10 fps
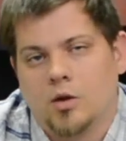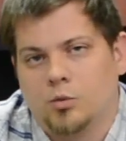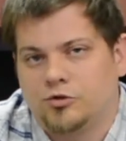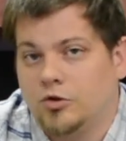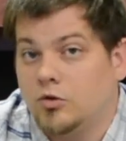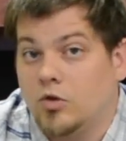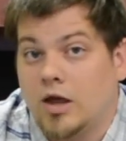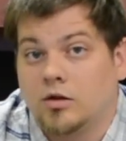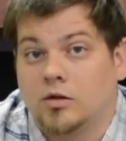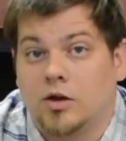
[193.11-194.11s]
We'll show you
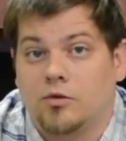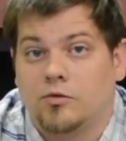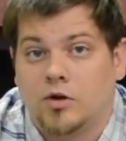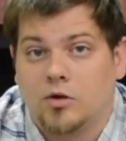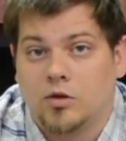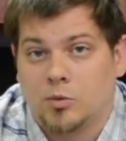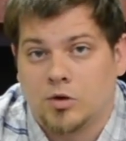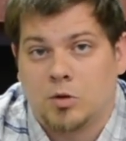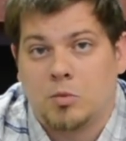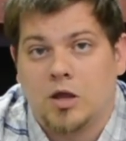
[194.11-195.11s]
that in a later video that we're
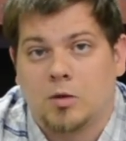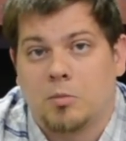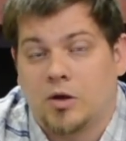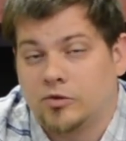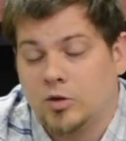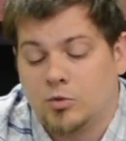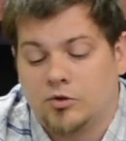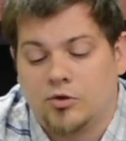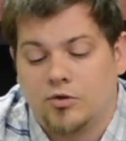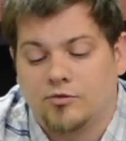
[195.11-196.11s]
going to make about the
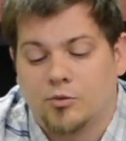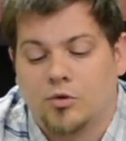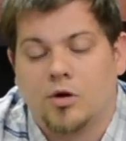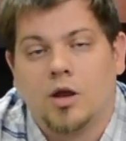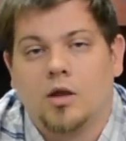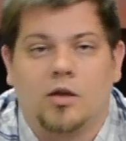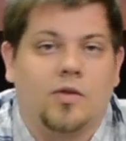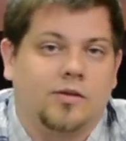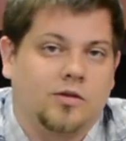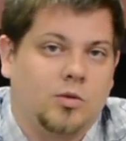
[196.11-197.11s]
MR34,
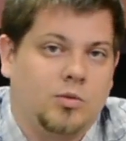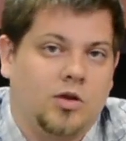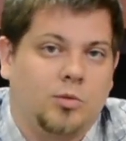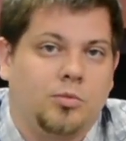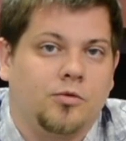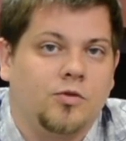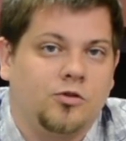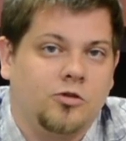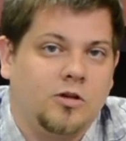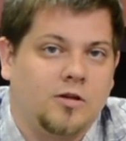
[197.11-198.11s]
and that's going to be on the
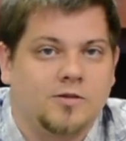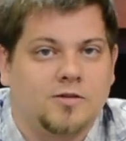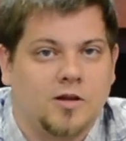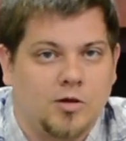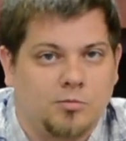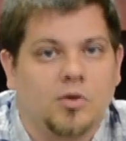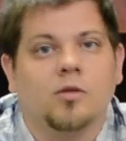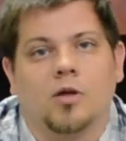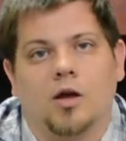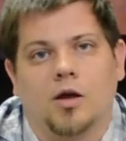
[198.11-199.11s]
provisioning and setup
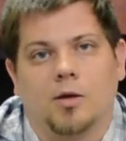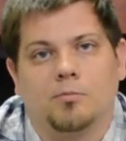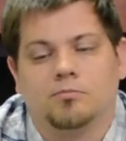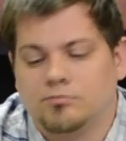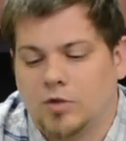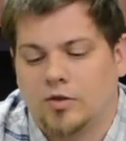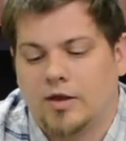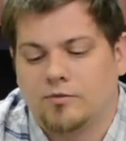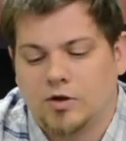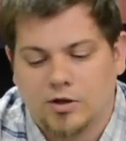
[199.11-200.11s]
on
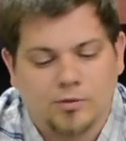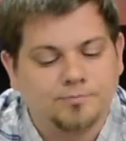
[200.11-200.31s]
that video.